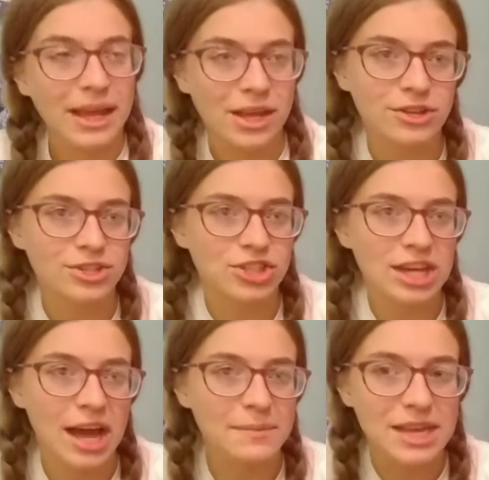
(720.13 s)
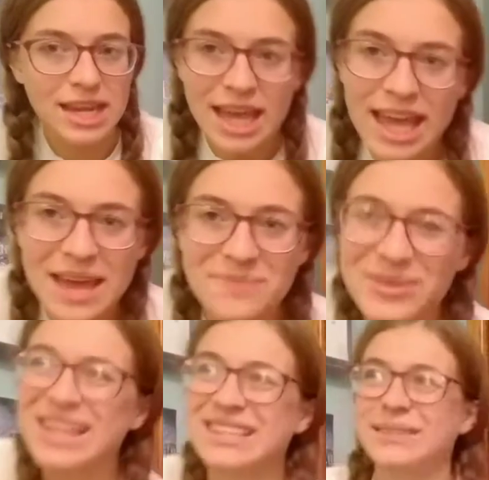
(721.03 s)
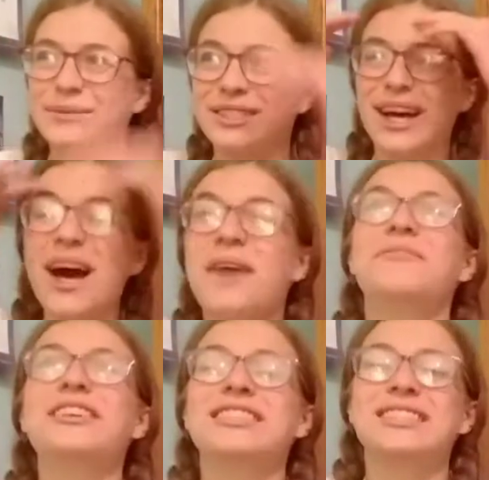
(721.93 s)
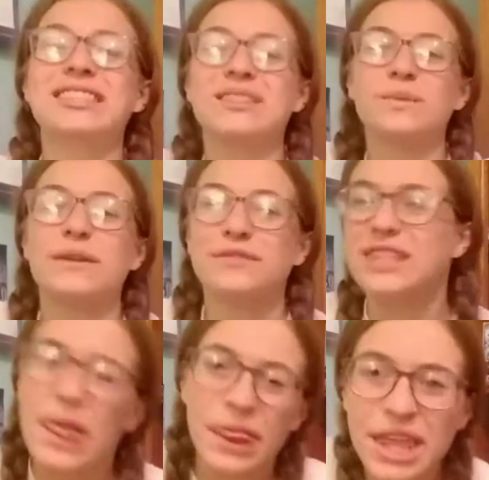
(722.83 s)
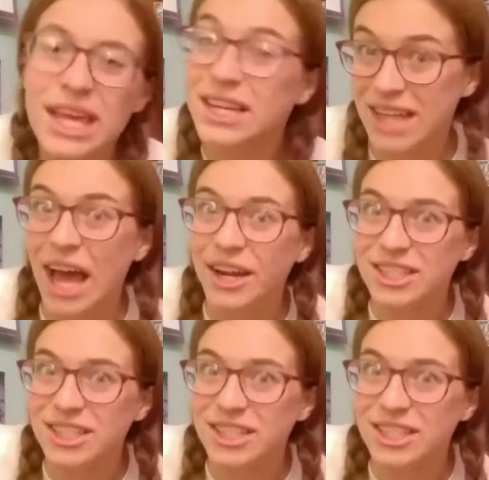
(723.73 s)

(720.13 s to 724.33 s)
he or she, I mean he, because it was obviously Swift the entire